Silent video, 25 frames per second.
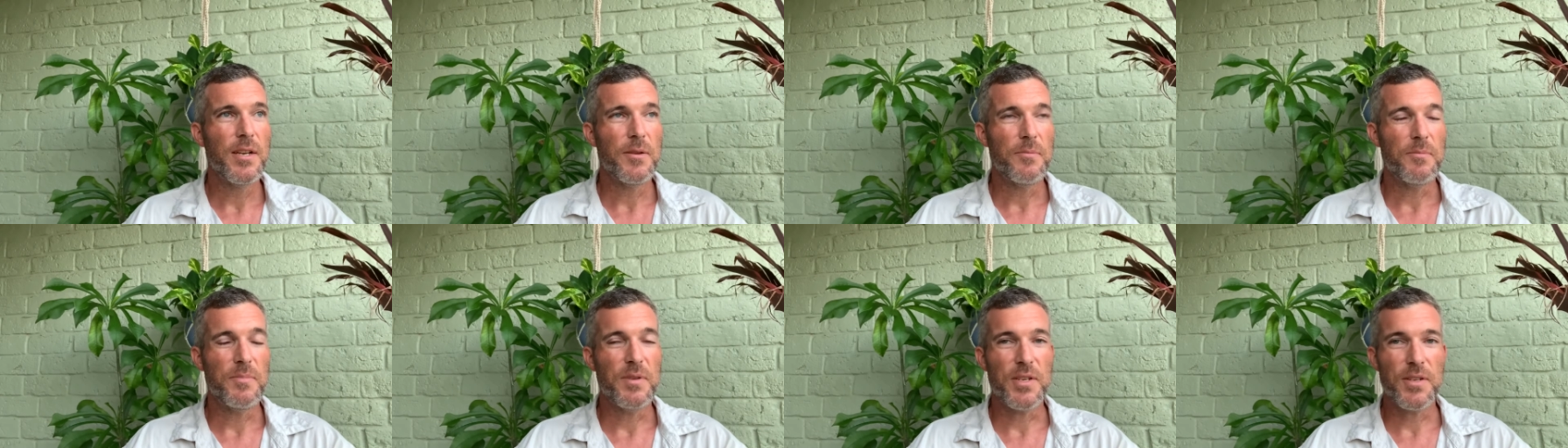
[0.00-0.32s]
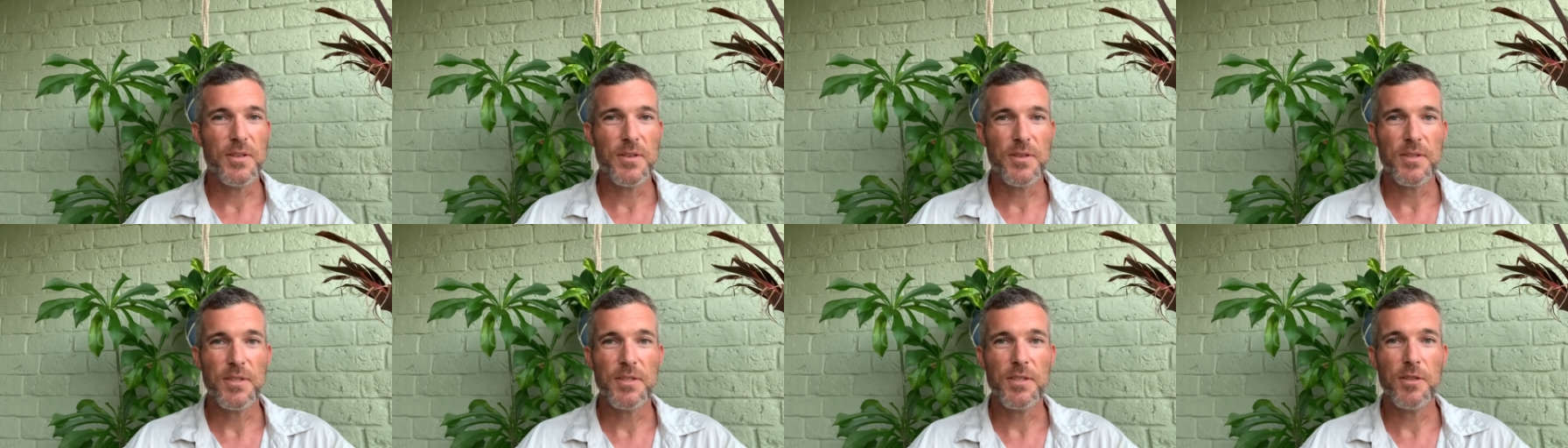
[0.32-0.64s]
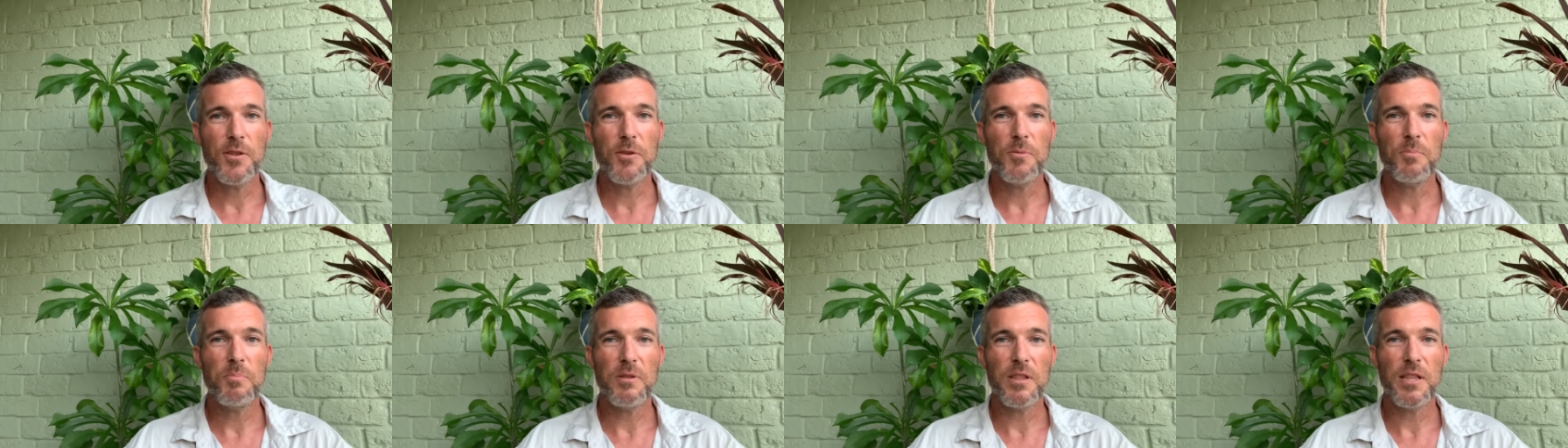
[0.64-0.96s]
because
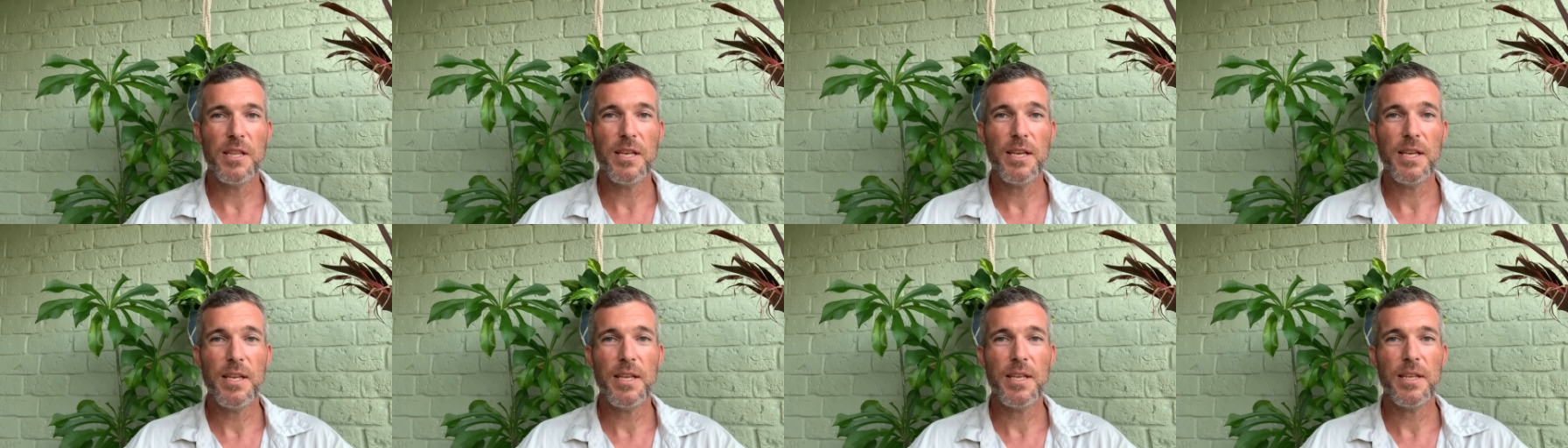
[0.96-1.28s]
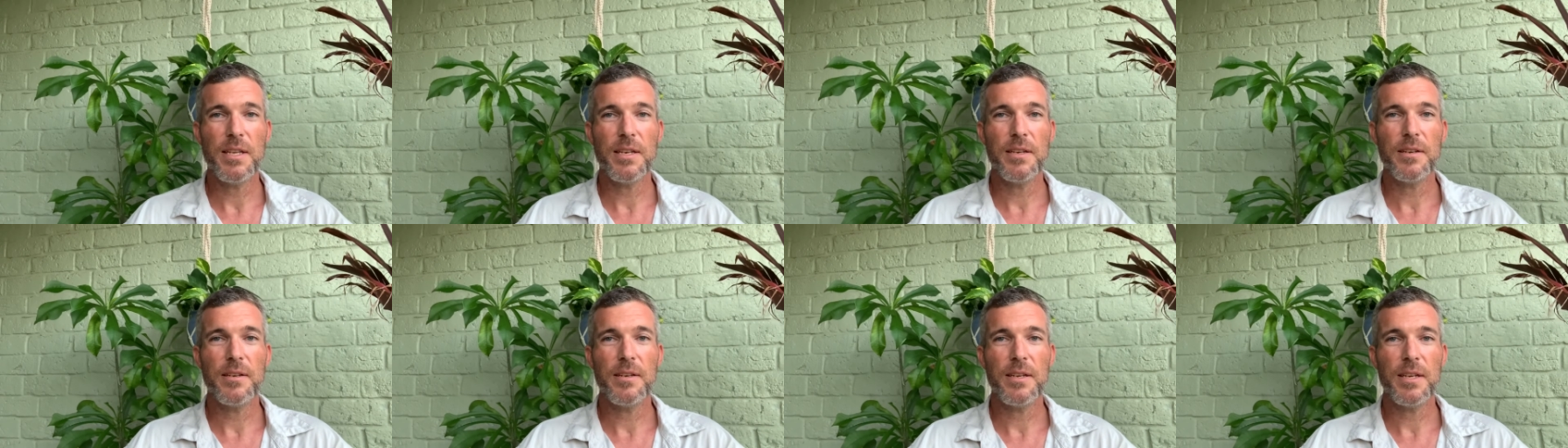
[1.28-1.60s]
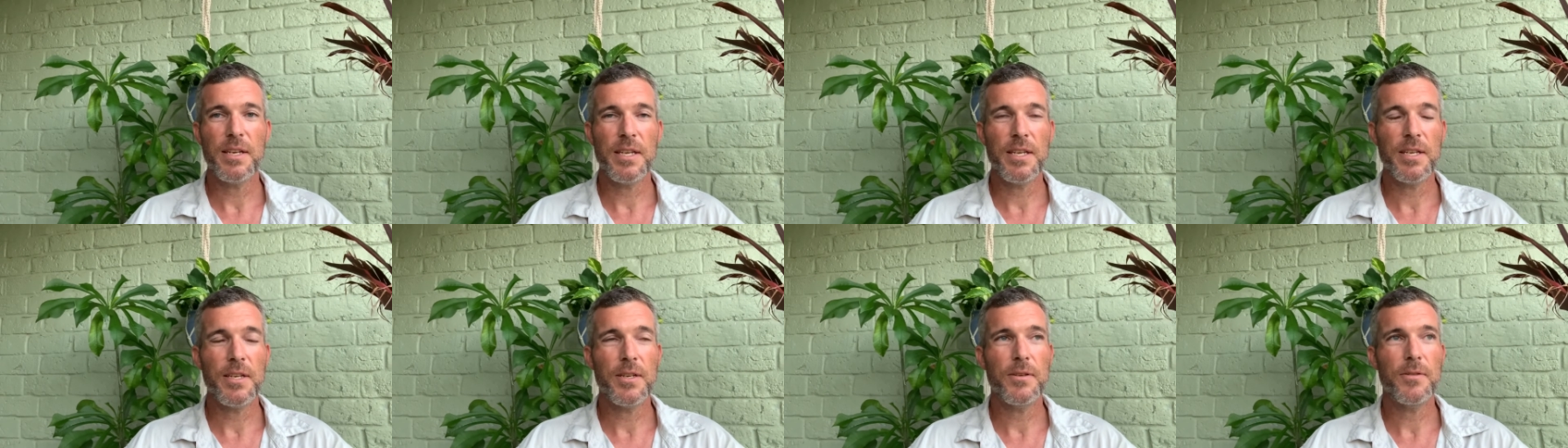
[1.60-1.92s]
the plant
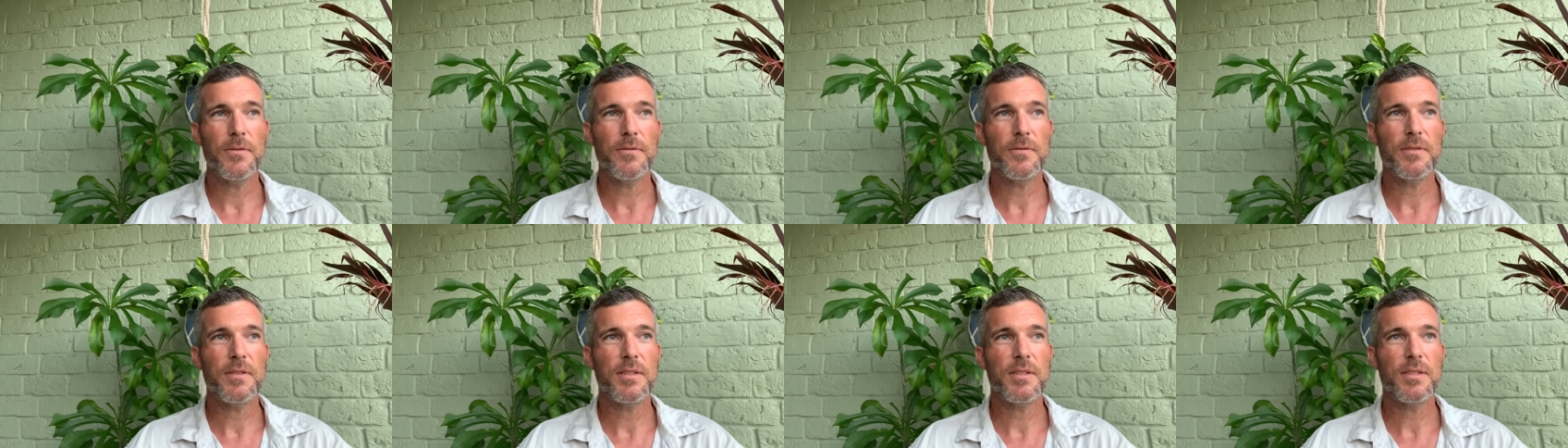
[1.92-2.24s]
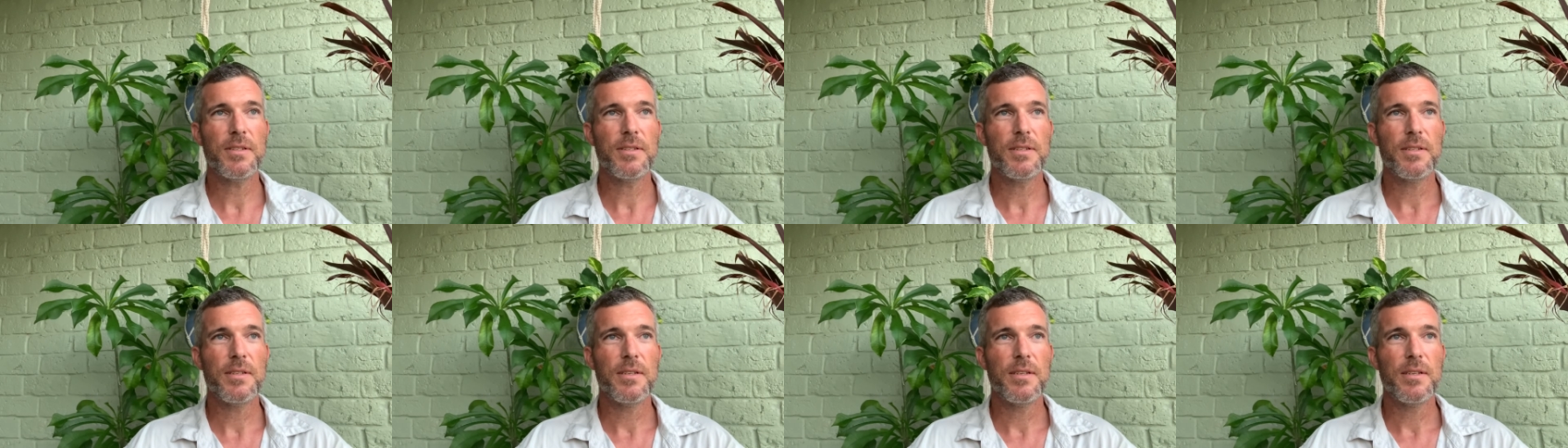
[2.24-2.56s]
gives